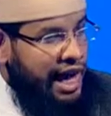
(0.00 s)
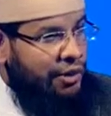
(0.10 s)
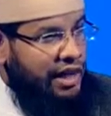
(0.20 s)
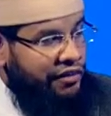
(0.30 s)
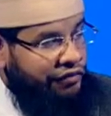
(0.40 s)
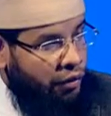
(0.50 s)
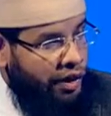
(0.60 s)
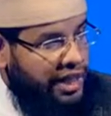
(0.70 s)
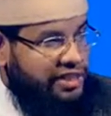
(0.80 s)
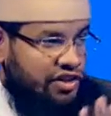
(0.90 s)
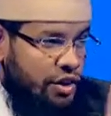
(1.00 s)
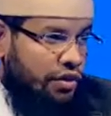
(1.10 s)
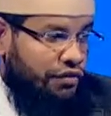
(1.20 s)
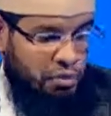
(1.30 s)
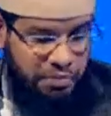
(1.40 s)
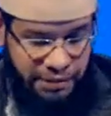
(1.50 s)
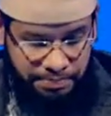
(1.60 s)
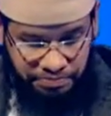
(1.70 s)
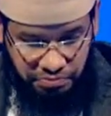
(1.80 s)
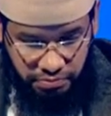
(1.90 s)
I will avoid and stay away from women.
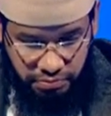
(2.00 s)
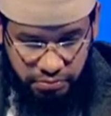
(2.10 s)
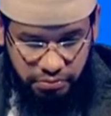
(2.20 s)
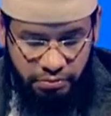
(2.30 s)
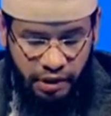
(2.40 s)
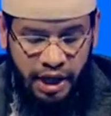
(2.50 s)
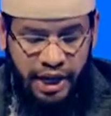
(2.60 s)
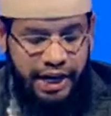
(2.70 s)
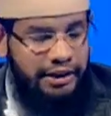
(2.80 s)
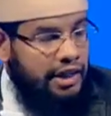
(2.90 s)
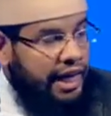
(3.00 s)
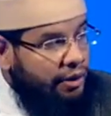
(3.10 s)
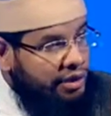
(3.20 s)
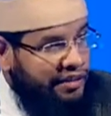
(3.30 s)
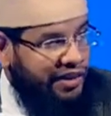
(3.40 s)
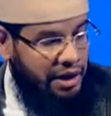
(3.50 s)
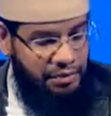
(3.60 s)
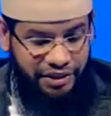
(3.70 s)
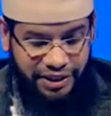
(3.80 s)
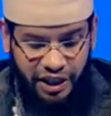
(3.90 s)
And I will never get
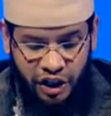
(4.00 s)
married.